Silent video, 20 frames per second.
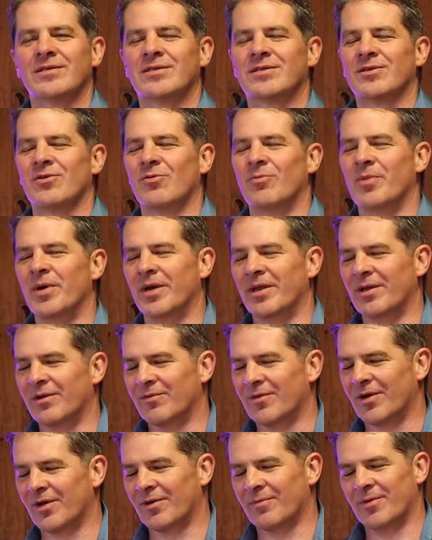so many
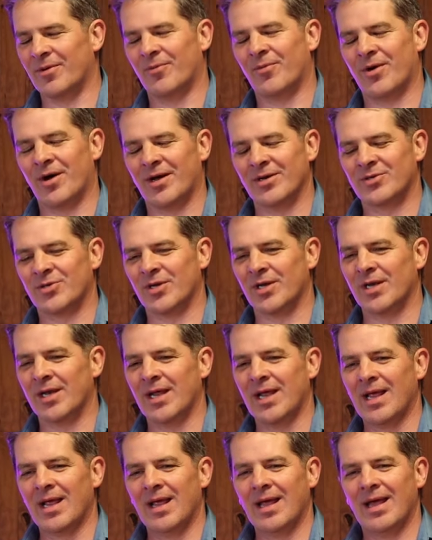of y'all been
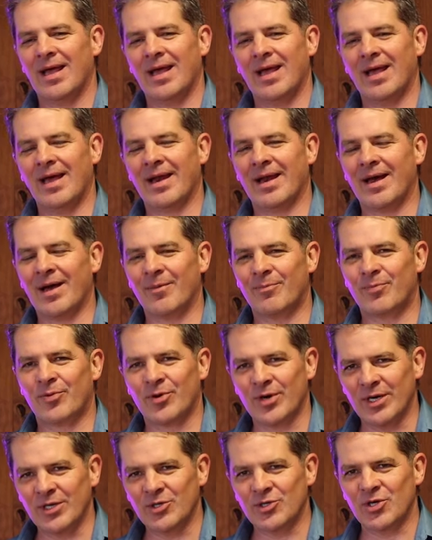watching, and I
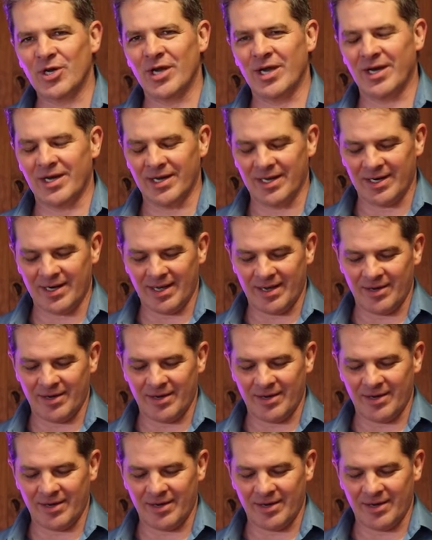appreciate it.